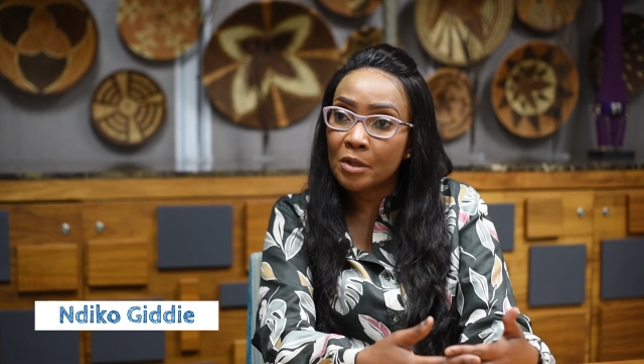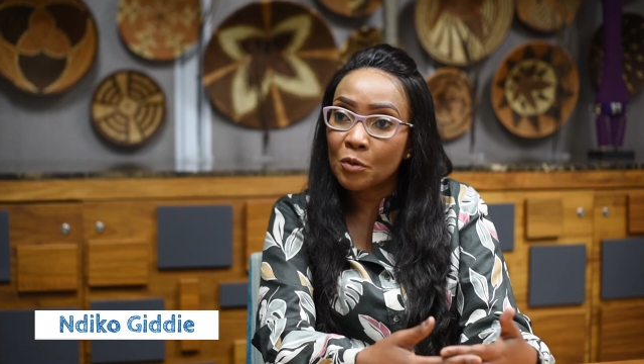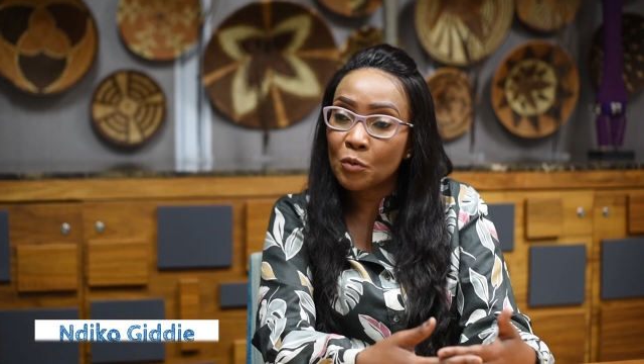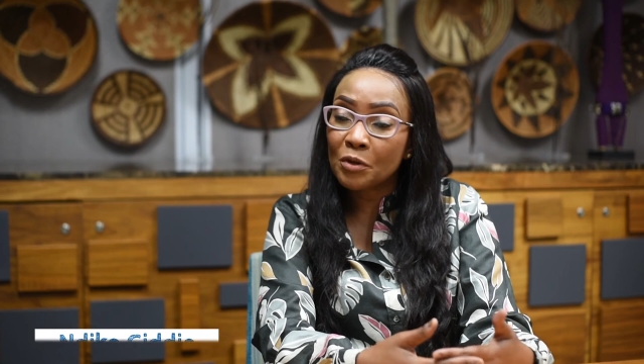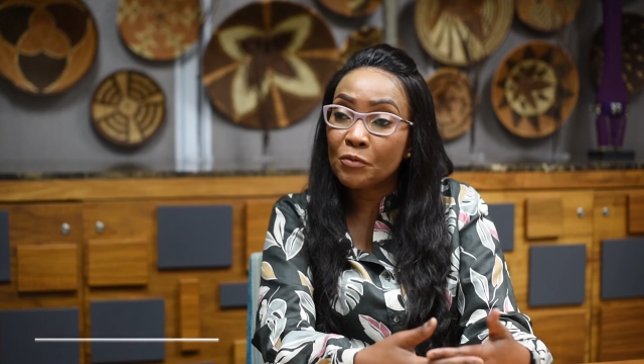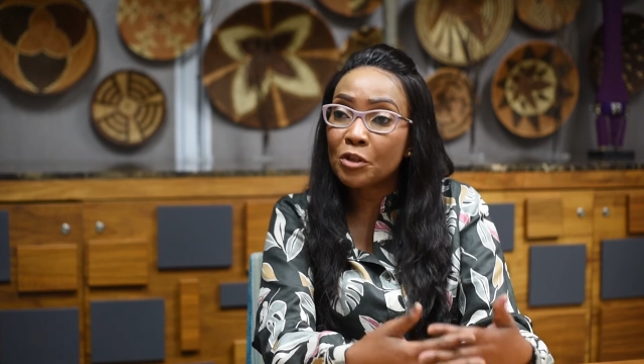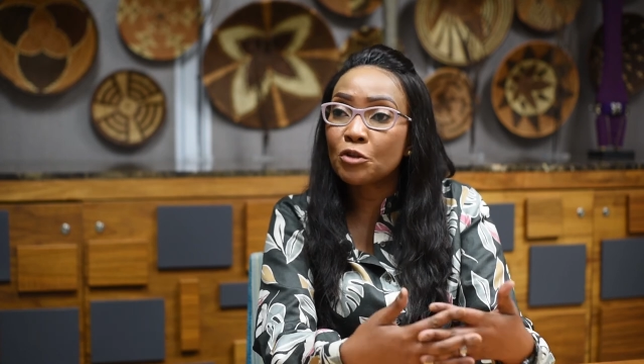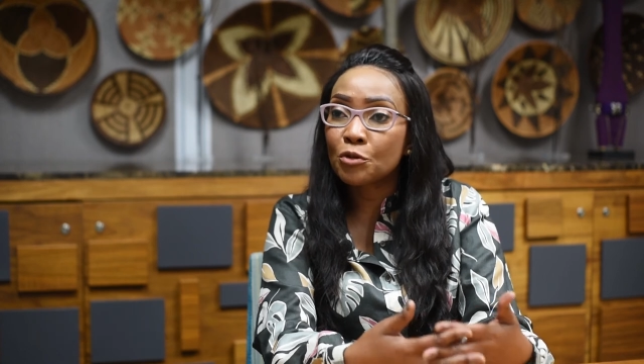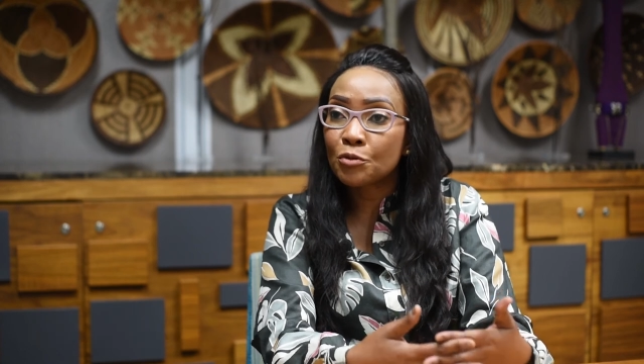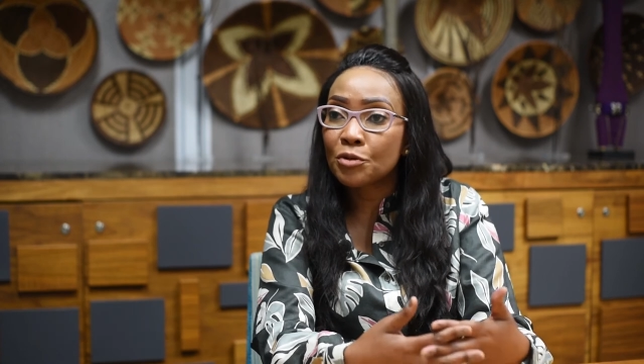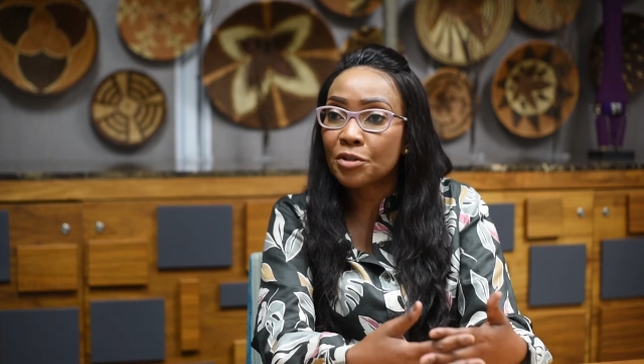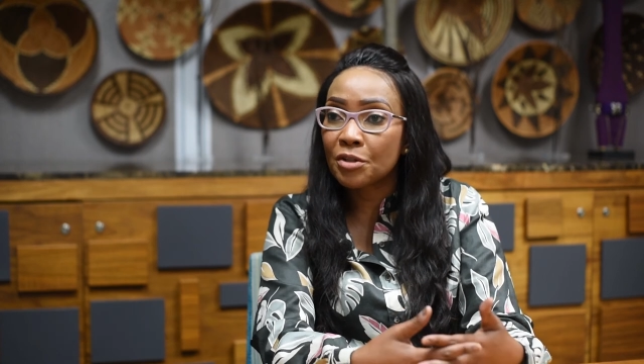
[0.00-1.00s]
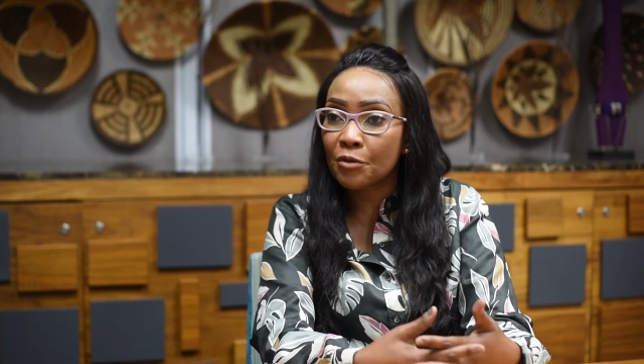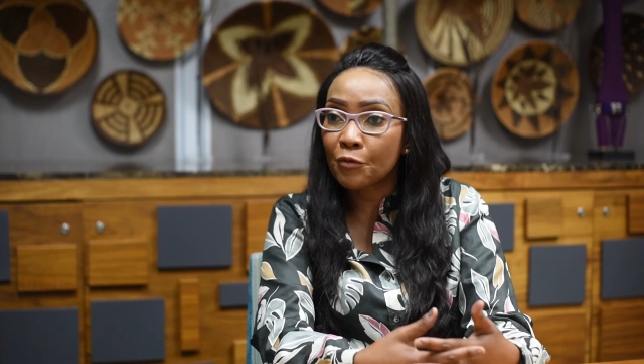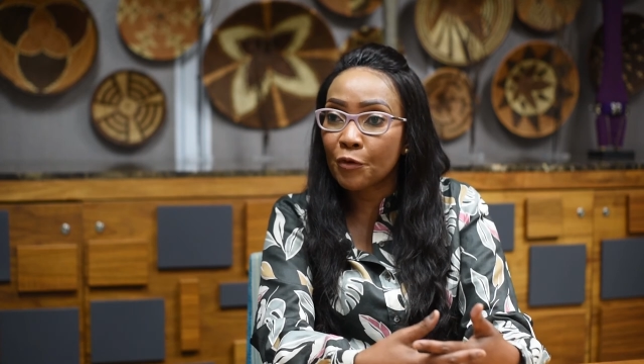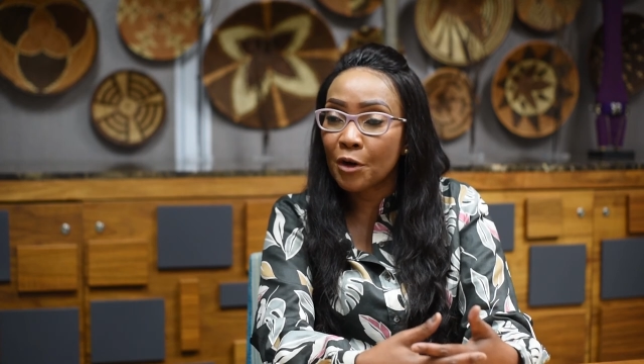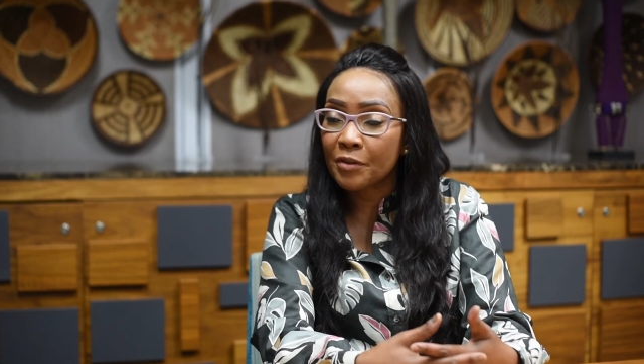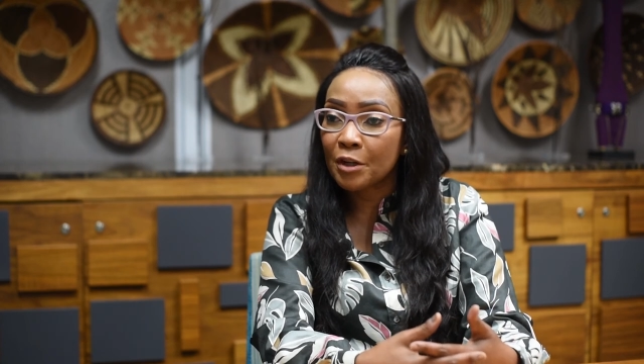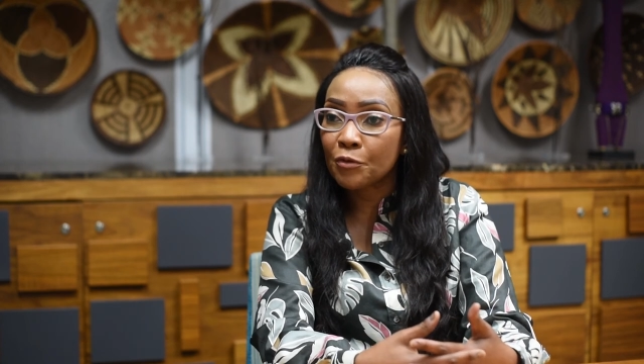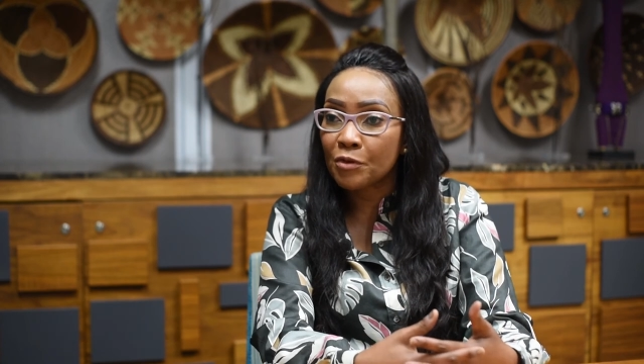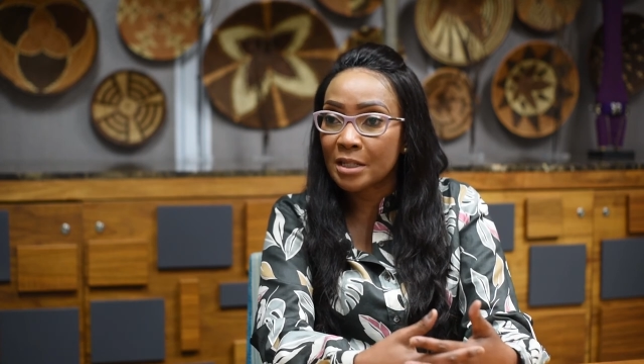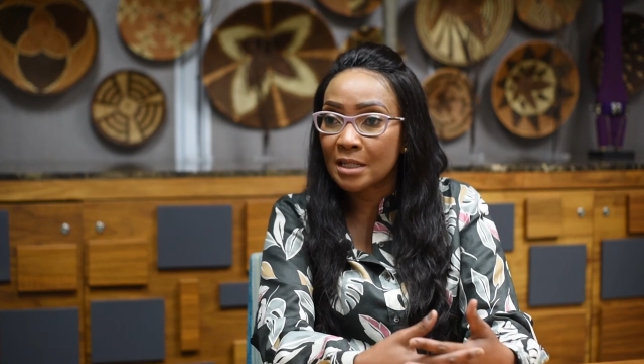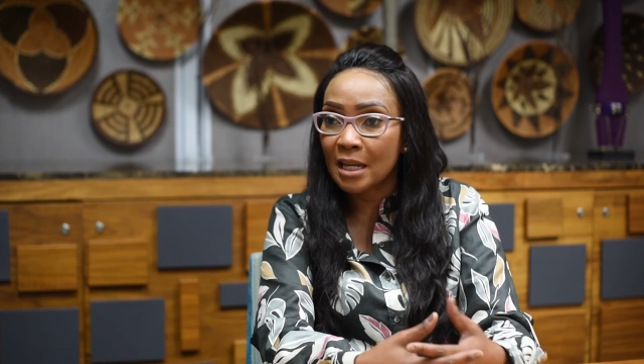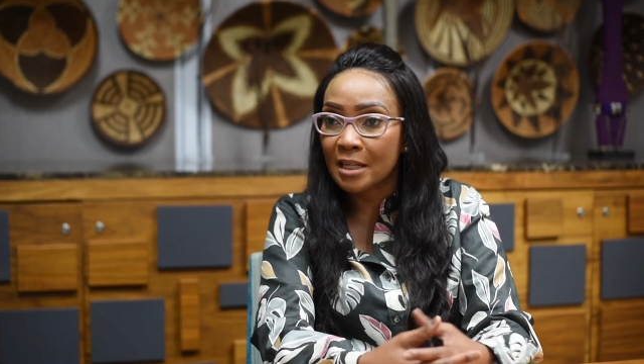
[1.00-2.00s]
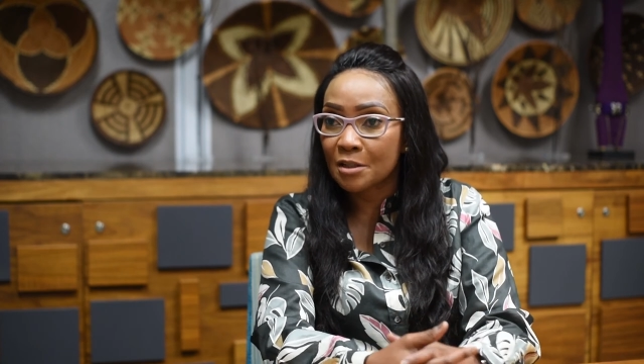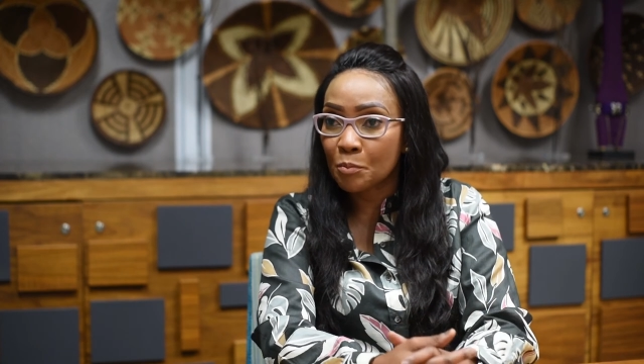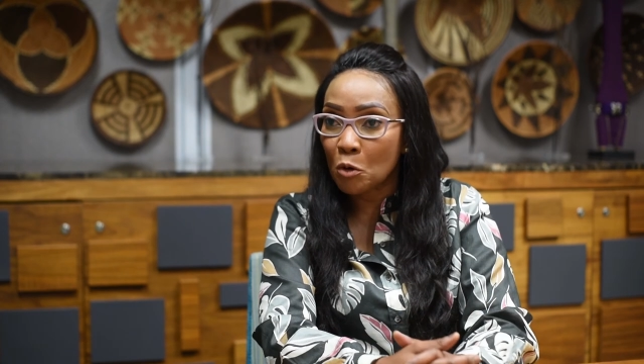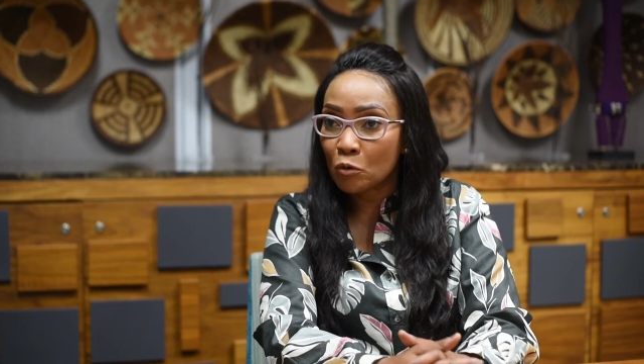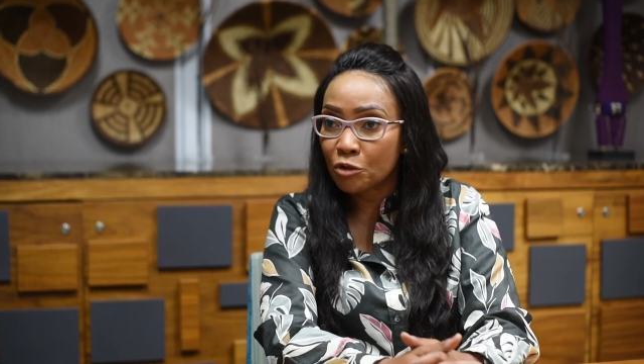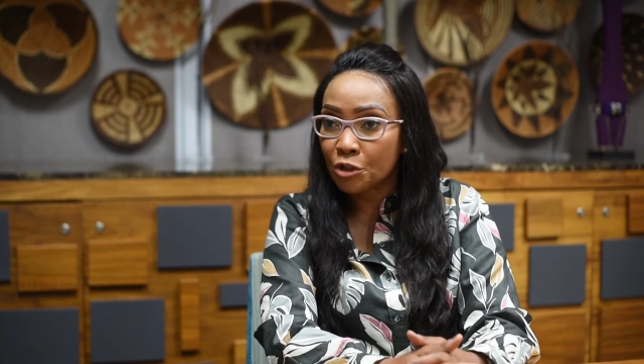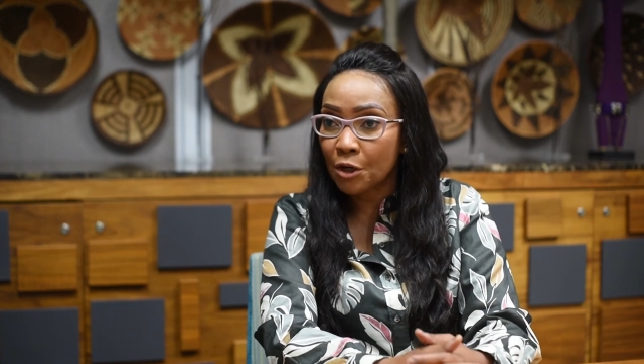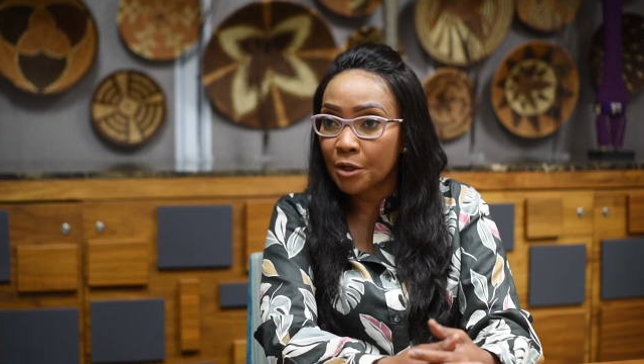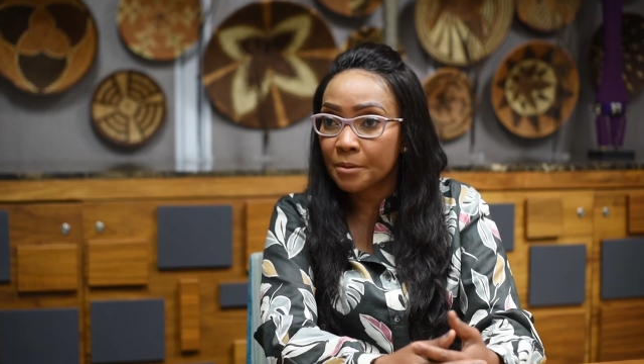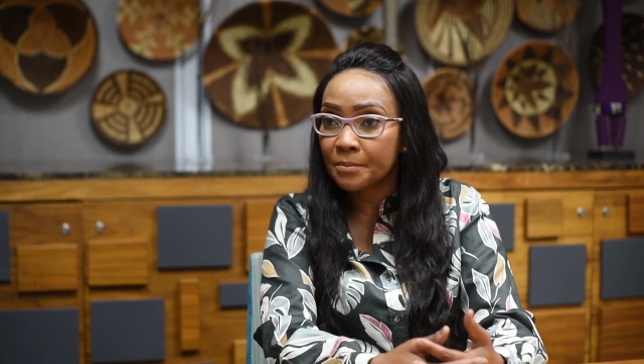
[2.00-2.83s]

we reduce further risk exposure.